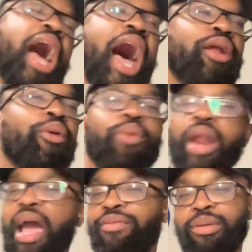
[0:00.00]
I don't want
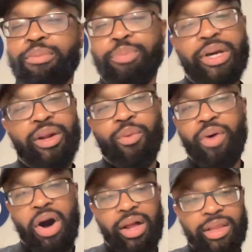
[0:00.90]
to have to put a
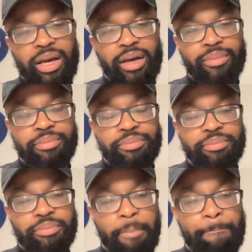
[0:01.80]
wall up,
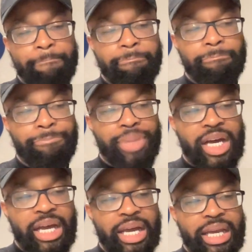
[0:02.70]

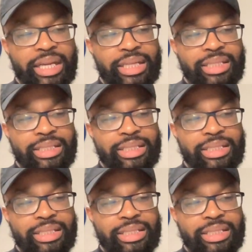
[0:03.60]
but